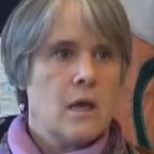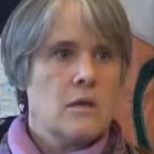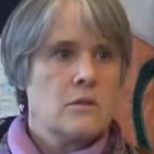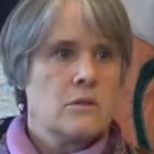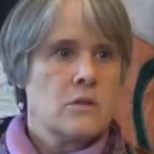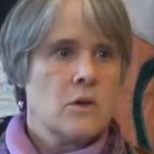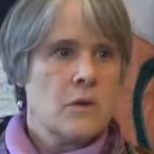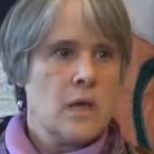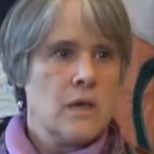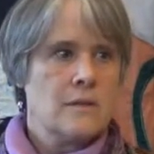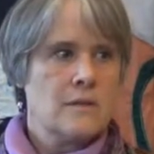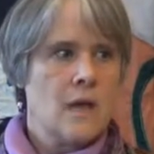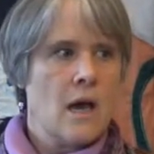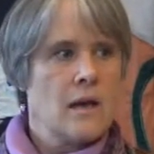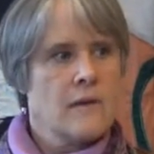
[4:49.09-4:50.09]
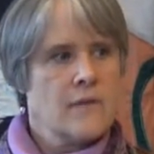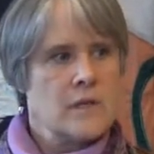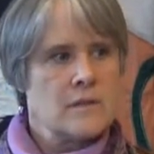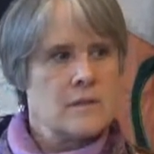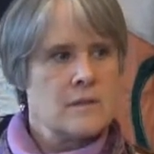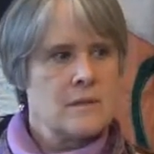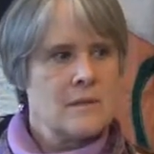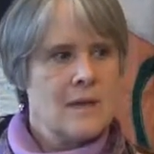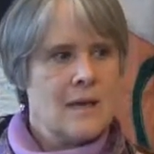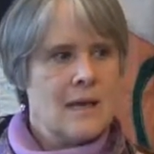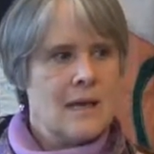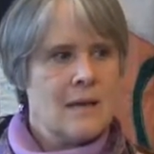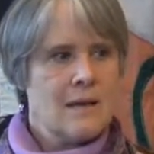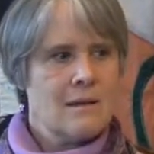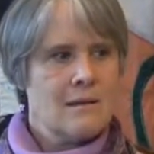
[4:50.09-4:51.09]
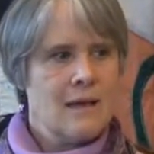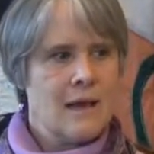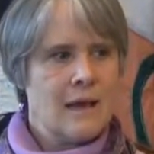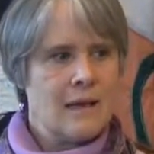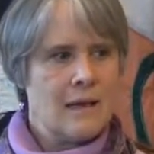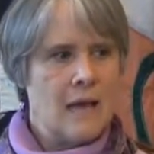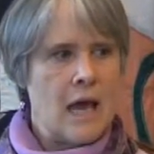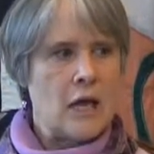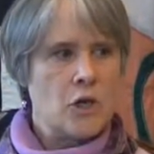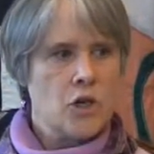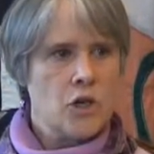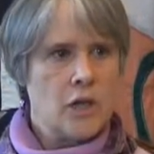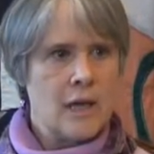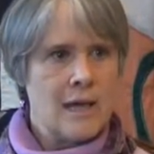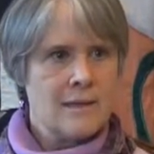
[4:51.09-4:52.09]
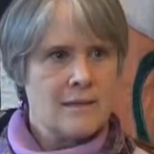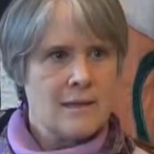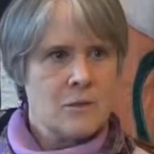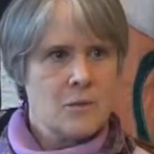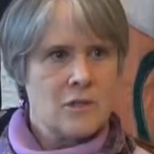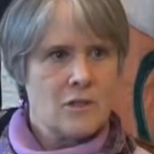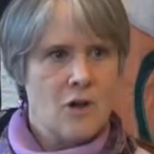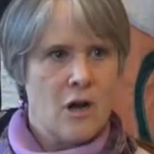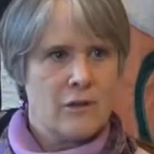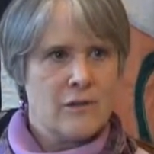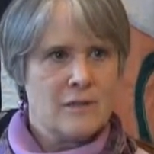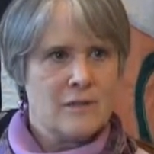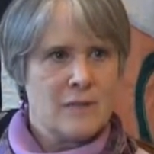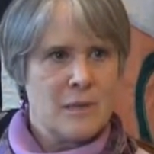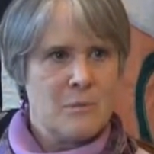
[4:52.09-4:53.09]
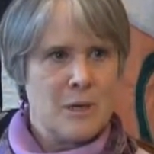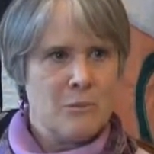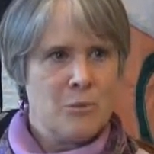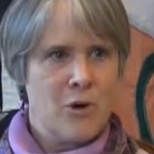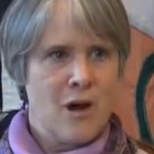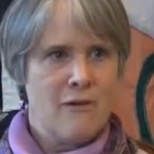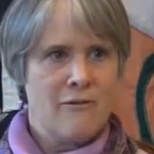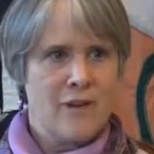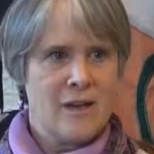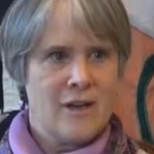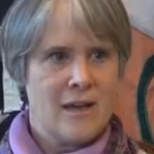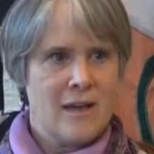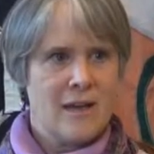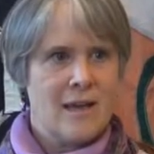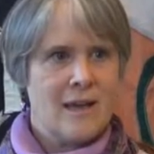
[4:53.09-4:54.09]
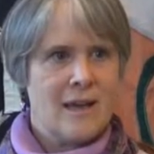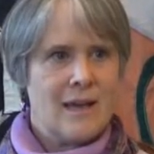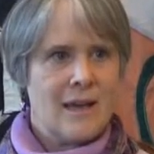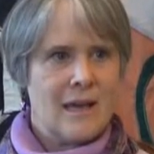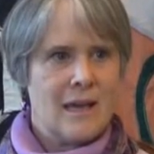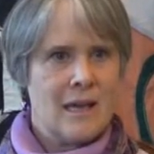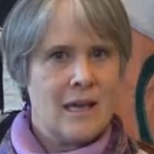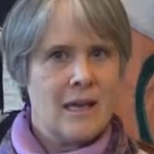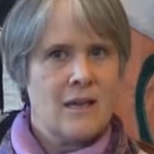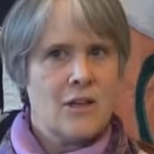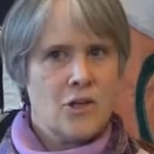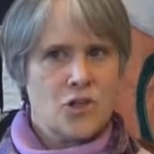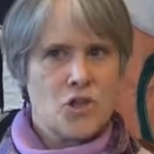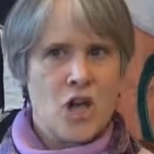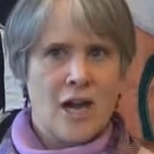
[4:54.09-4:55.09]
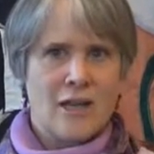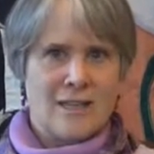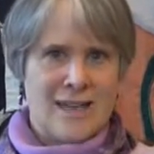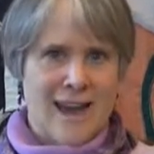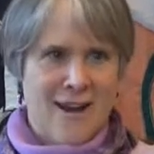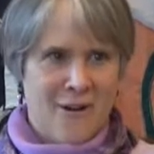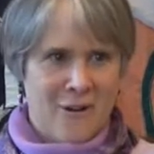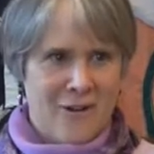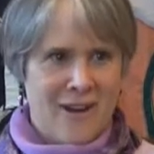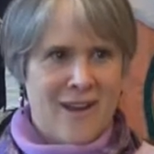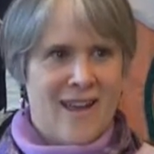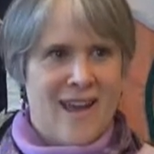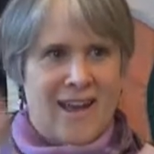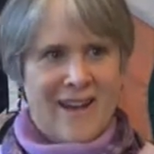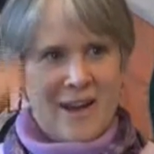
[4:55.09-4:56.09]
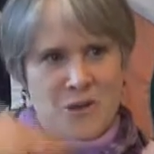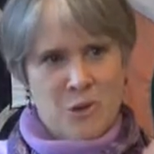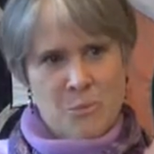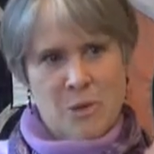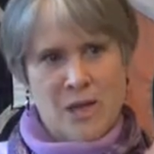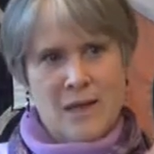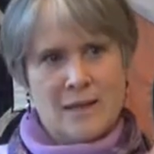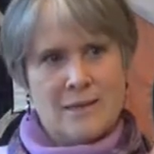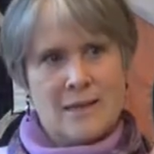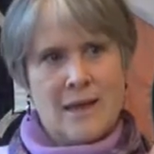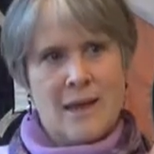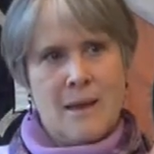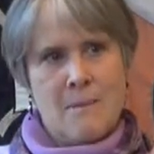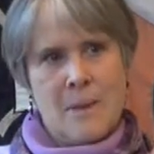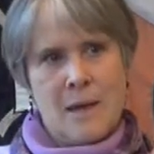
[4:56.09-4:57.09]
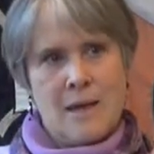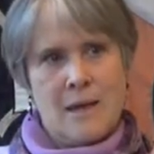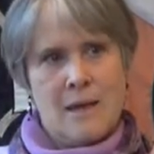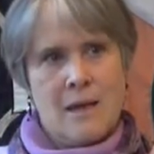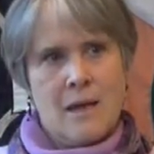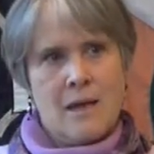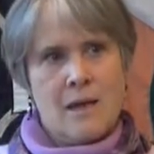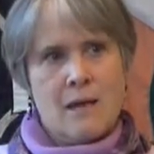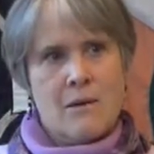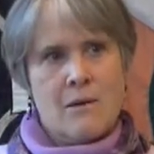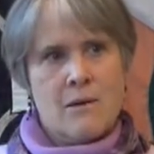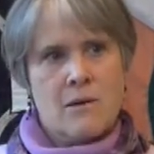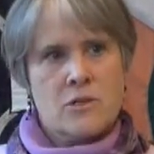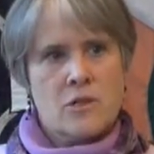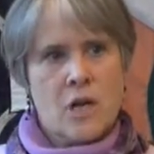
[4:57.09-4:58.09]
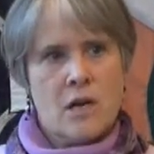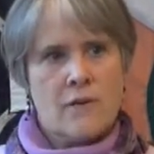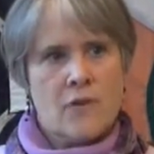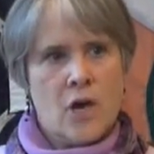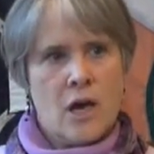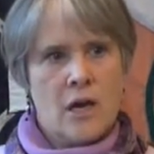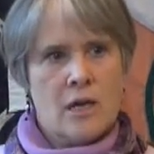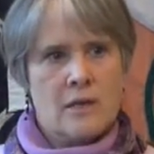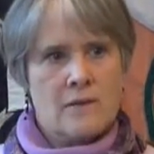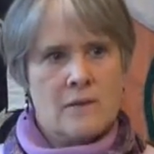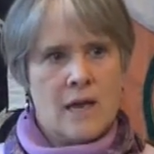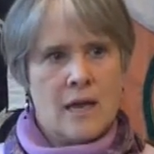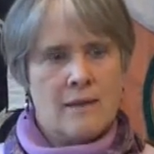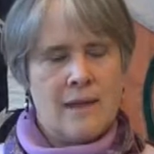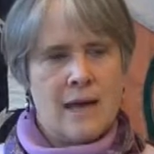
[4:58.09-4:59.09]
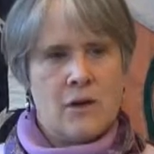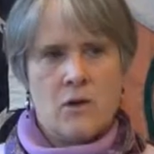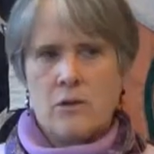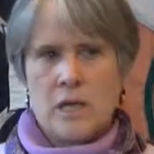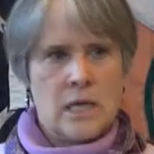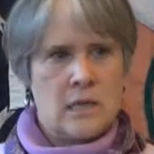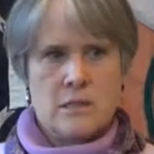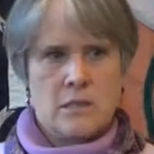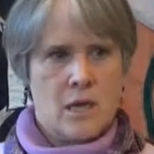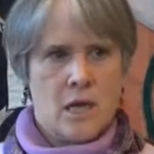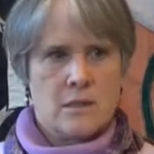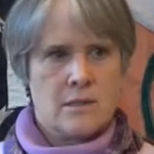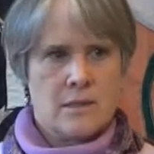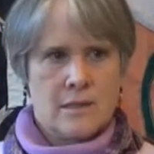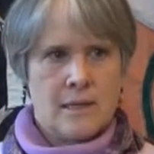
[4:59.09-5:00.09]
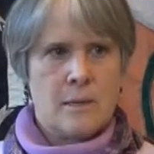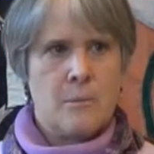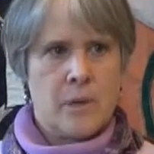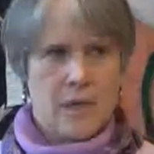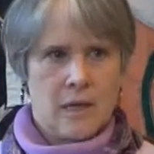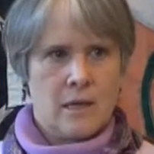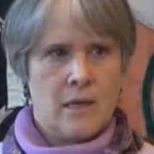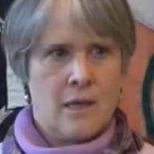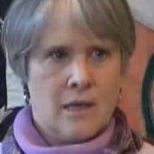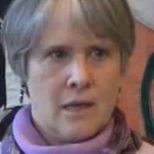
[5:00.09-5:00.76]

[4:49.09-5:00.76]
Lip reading: So he's kind of like Edgar Casey was called the sleeping prophet. He checked out and other beings came in. John of God is like that, only he's not sleeping.